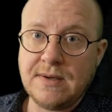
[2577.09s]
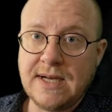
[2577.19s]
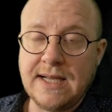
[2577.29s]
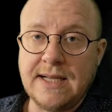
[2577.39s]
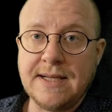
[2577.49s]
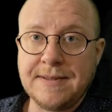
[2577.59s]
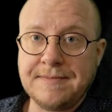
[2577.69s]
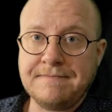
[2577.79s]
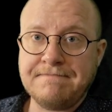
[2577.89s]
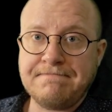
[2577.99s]
knee,
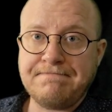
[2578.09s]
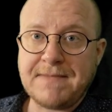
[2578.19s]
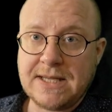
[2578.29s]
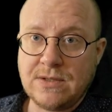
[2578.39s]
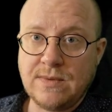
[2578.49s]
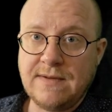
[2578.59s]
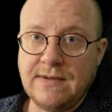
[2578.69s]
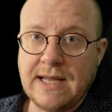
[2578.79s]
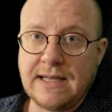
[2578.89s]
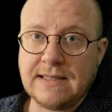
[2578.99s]
that's a
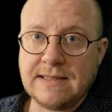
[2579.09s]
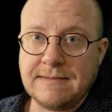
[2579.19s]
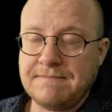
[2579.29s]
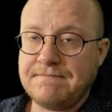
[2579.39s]
reflex.